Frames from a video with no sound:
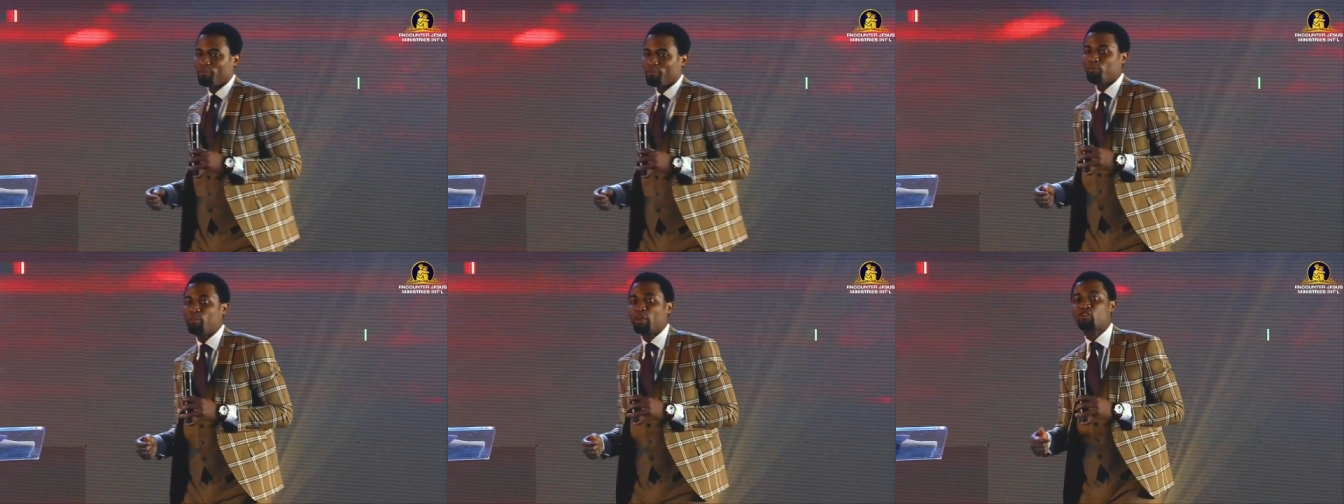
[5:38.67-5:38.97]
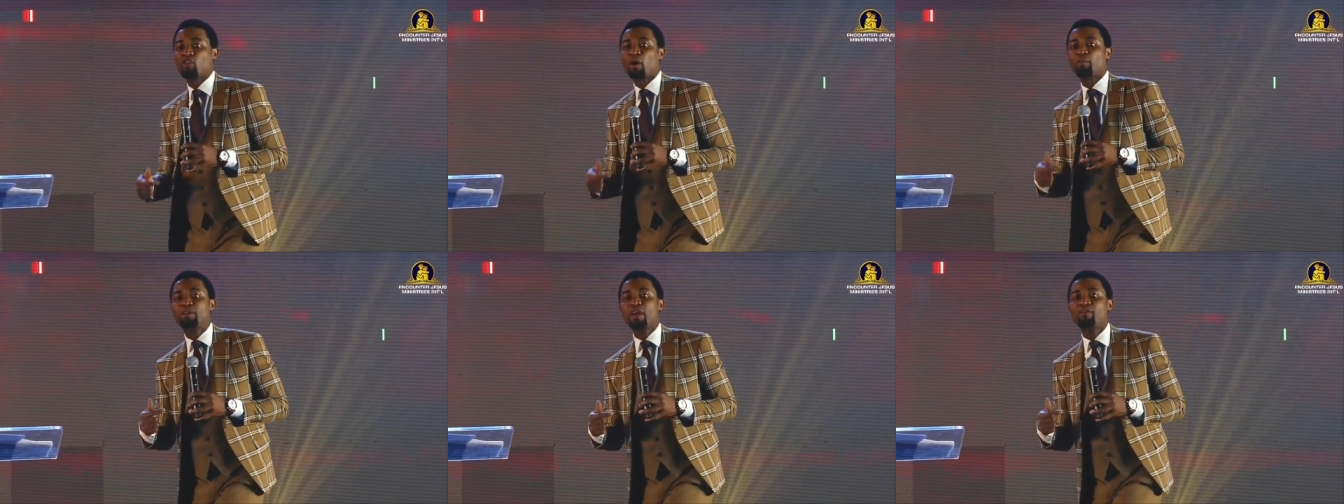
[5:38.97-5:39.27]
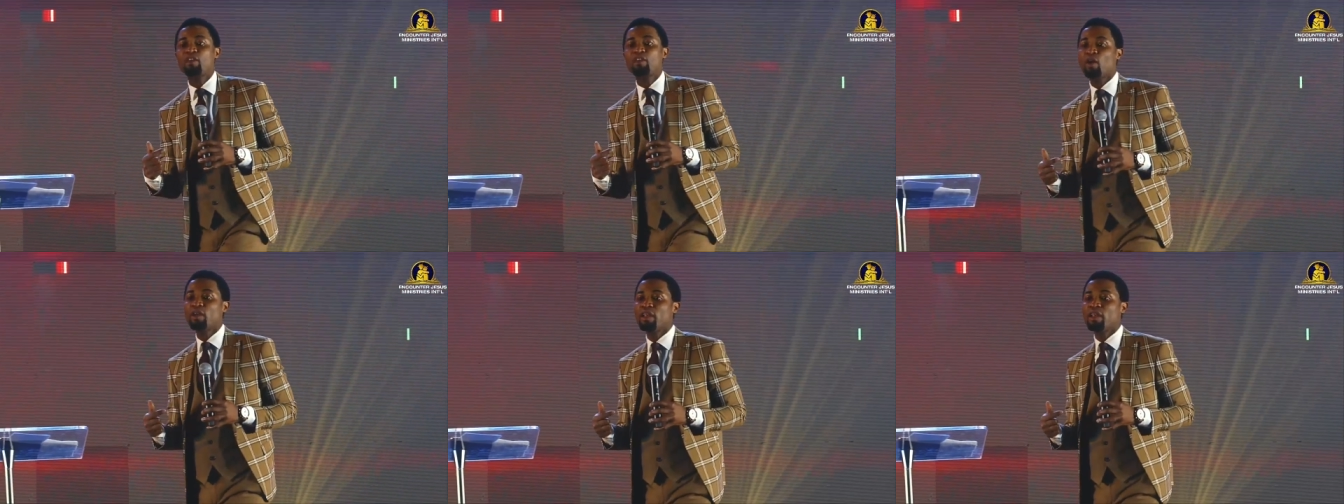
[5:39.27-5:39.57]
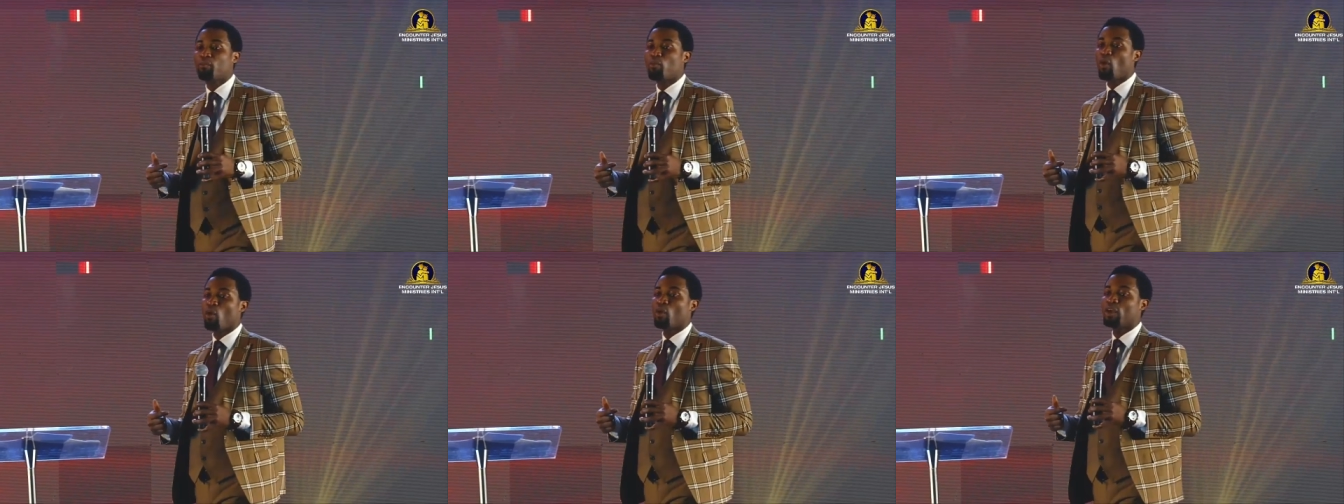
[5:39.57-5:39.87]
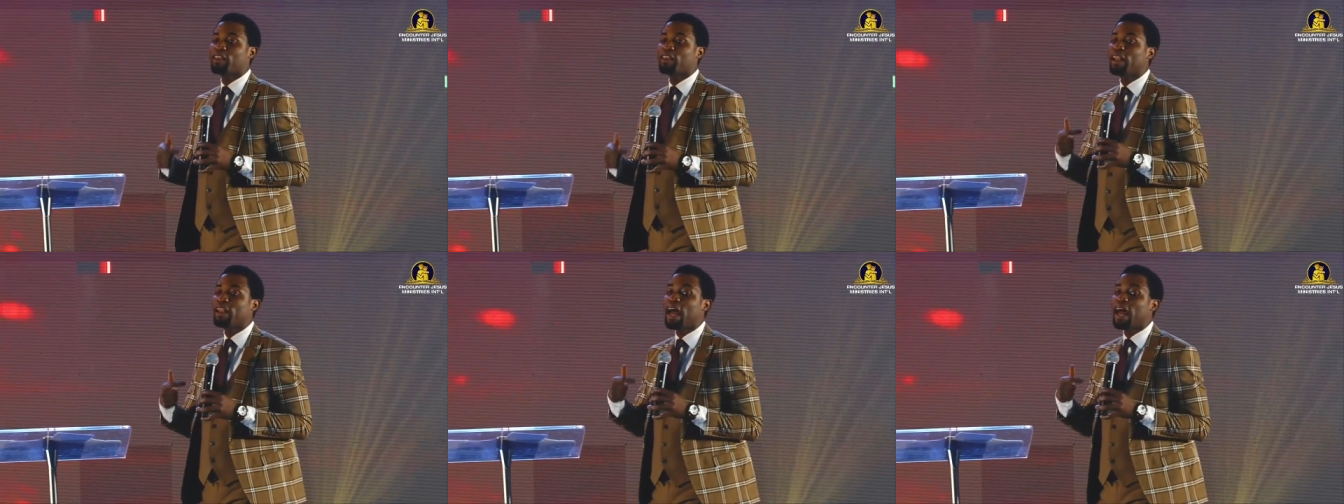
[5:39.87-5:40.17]
Bishop David Oyedepo
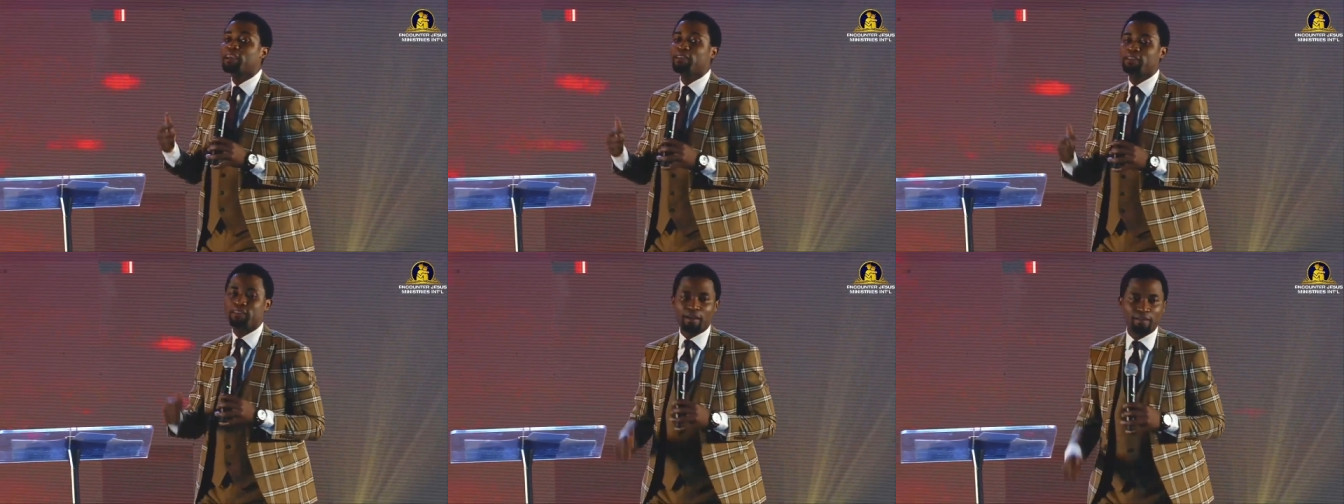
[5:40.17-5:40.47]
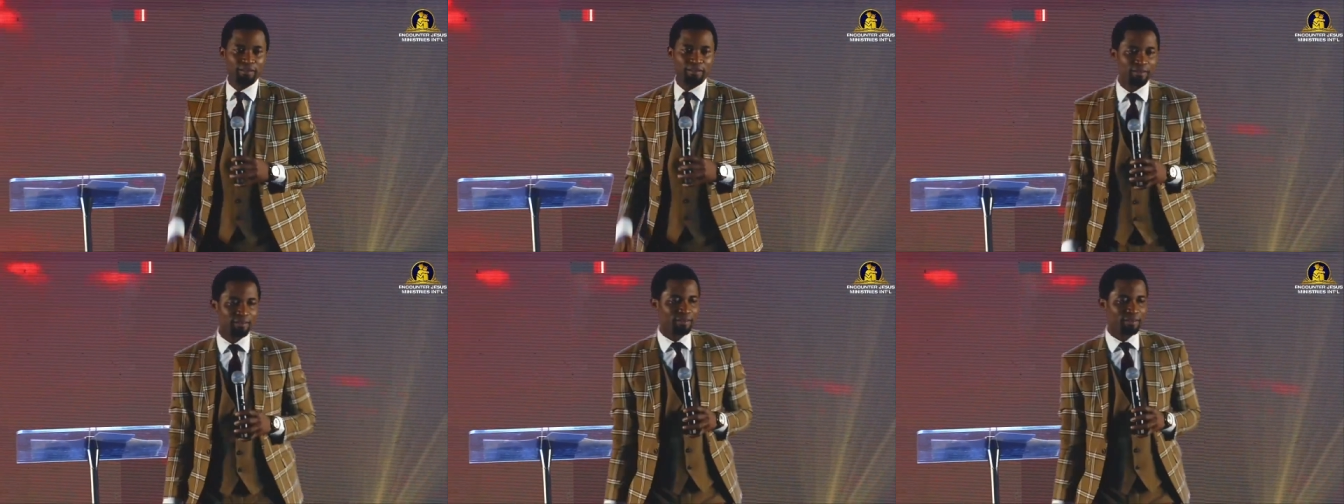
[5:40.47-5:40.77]
is an architect.